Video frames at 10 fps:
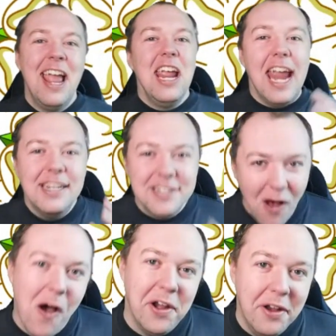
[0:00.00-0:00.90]
is
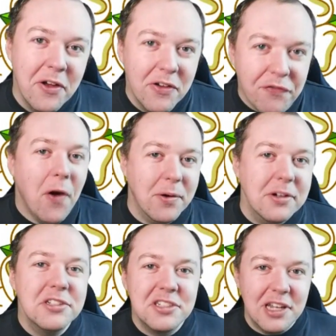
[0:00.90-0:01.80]
on,
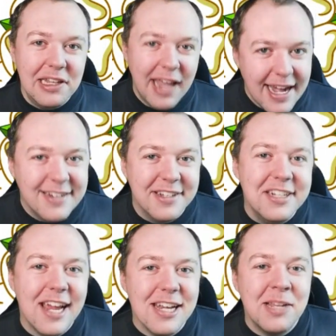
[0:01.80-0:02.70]
folks, ladies and
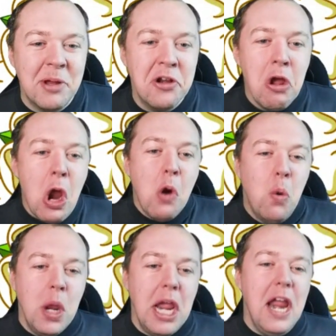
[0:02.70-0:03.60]
gentlemen.
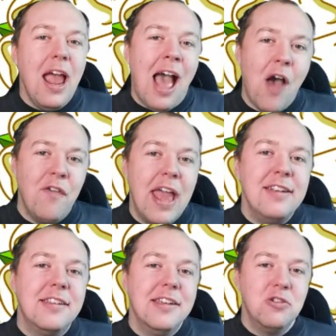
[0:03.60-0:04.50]
We have
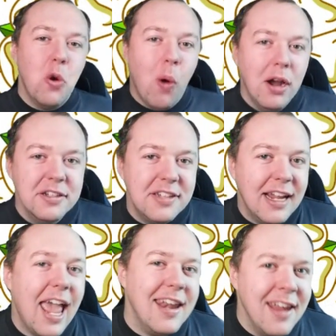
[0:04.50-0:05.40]
entered once
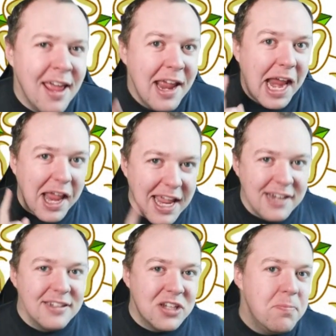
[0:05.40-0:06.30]
again
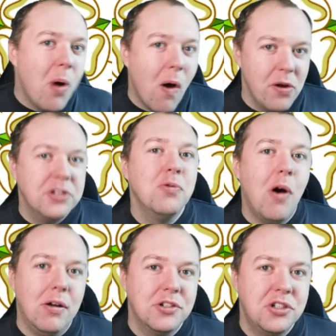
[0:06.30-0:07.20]
into Boris
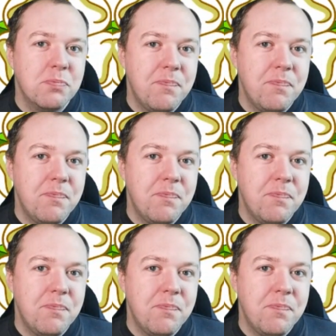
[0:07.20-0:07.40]
Watch.